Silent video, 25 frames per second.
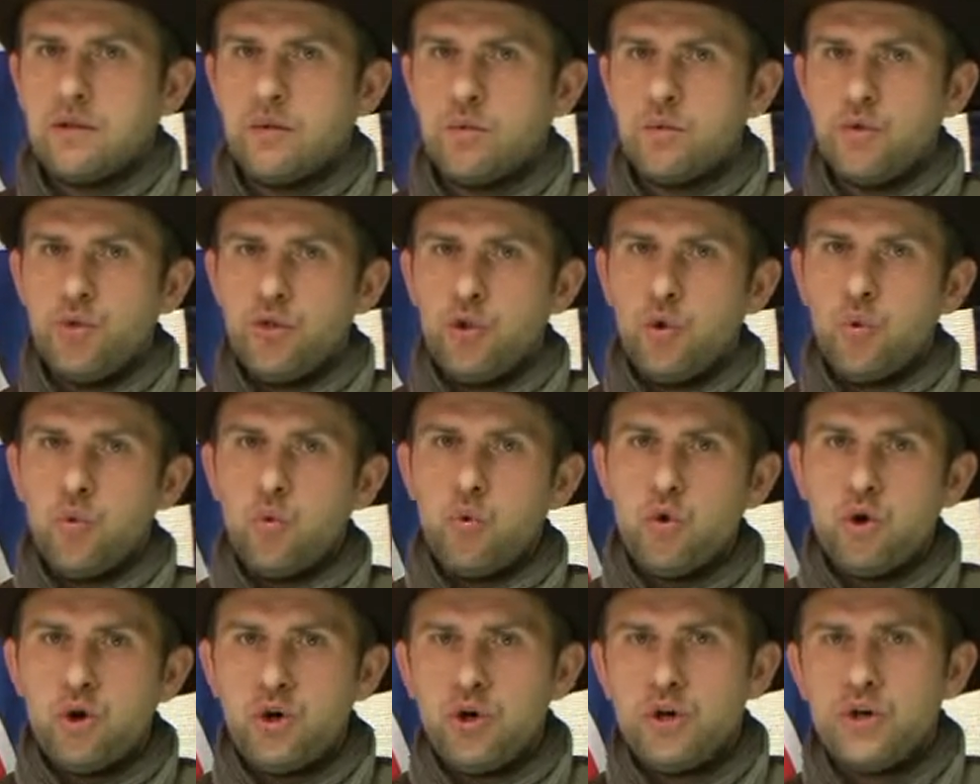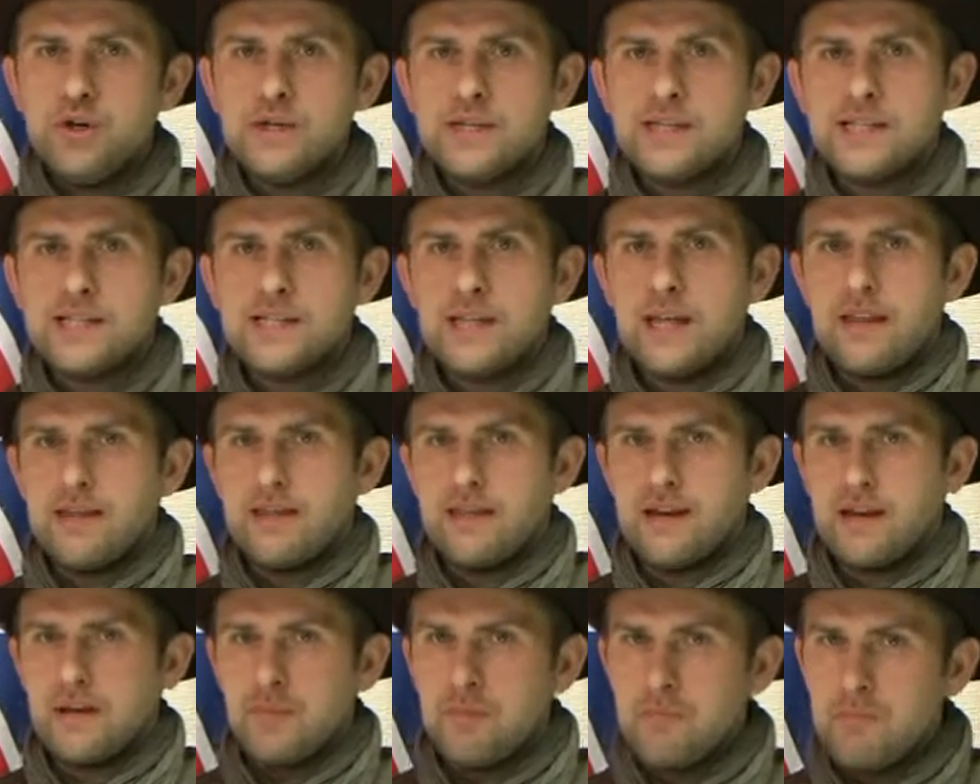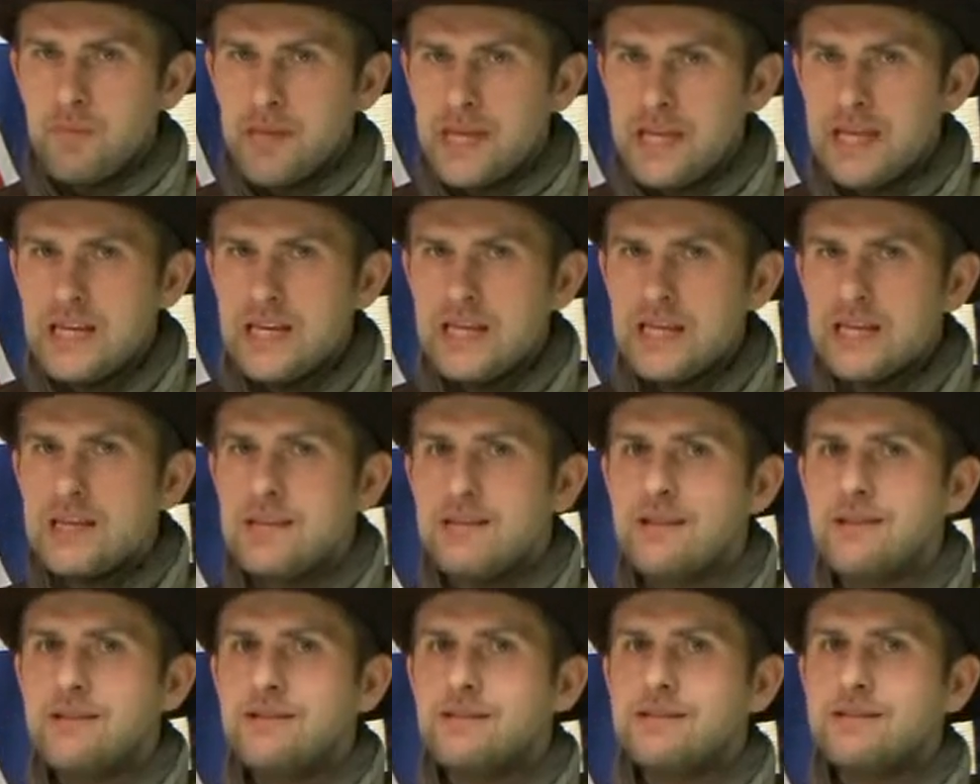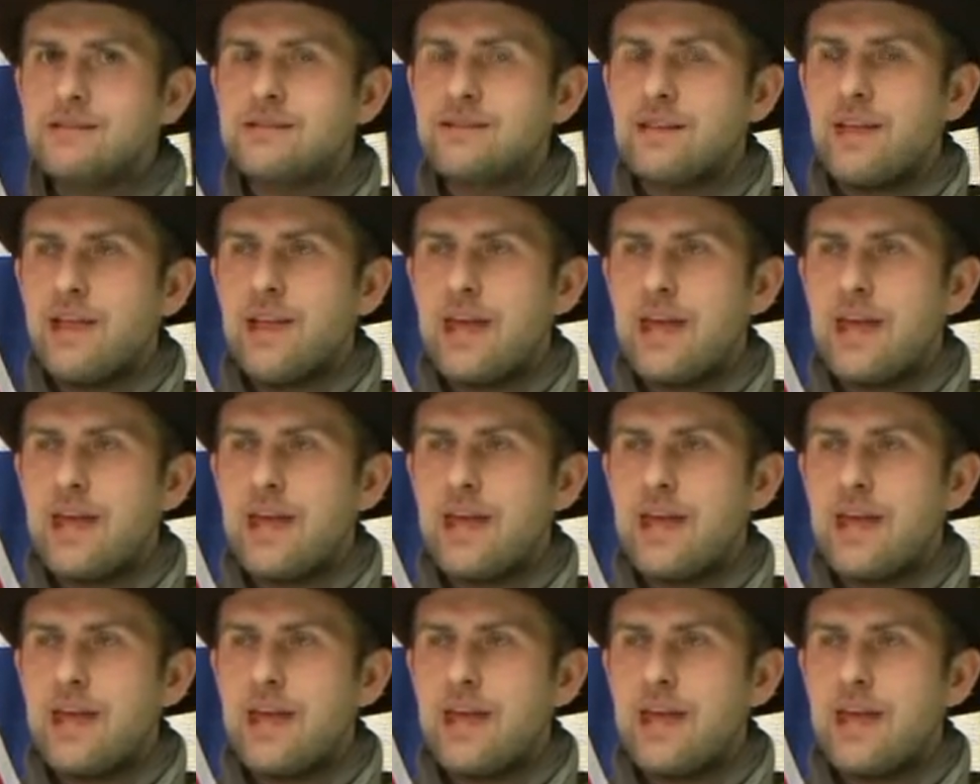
with the words and their meanings,